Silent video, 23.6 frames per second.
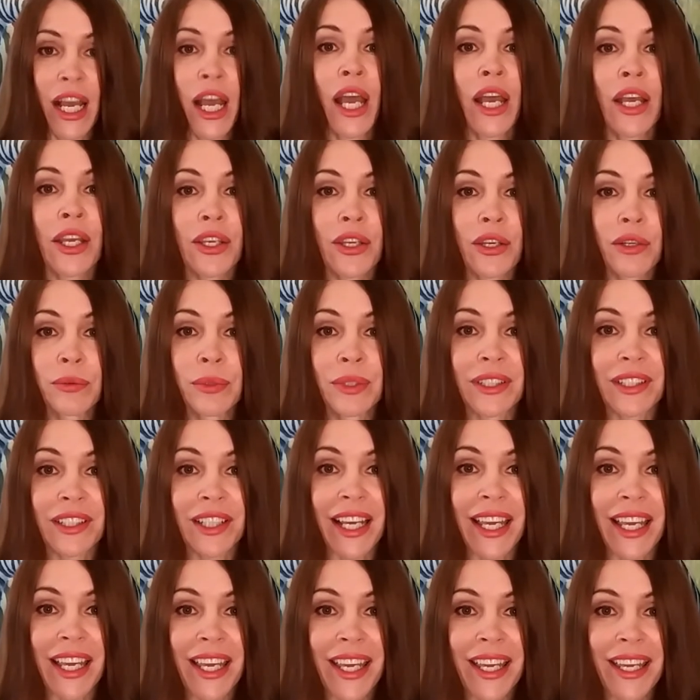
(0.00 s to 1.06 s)
You will
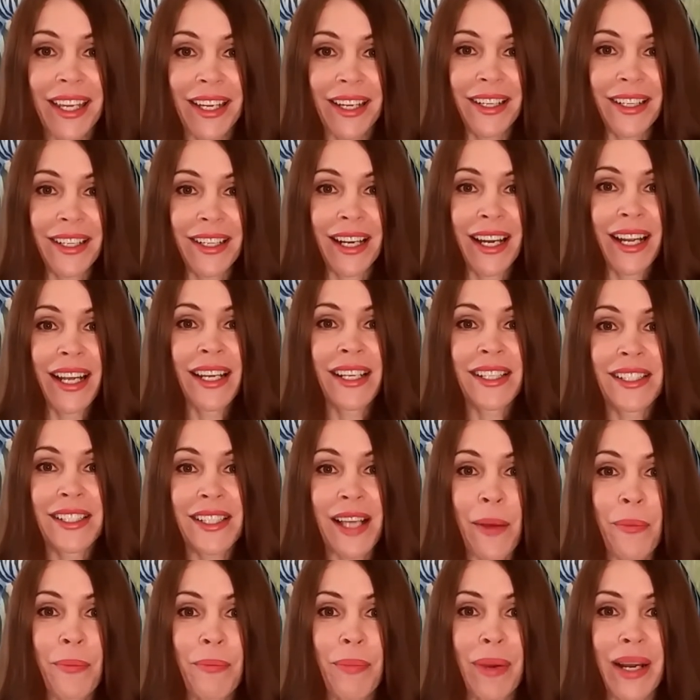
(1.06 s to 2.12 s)
hear
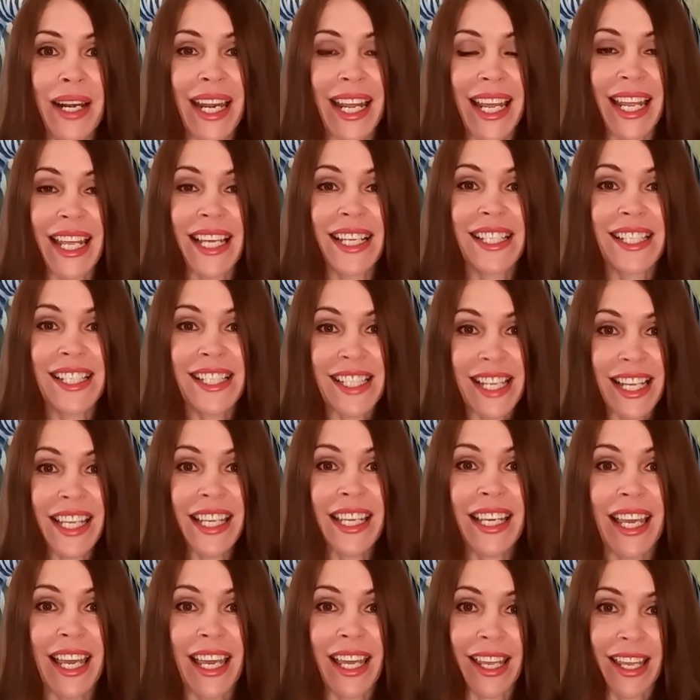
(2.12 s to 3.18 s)
somebody
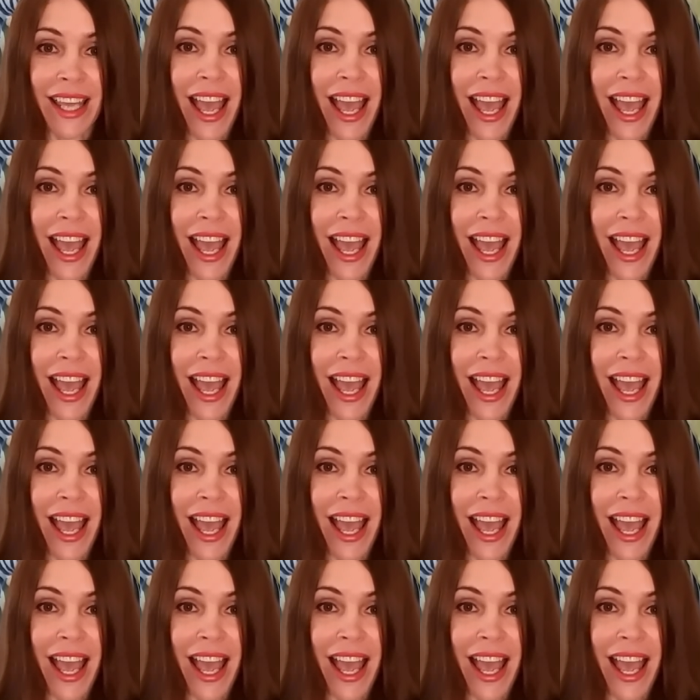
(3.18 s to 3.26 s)
singing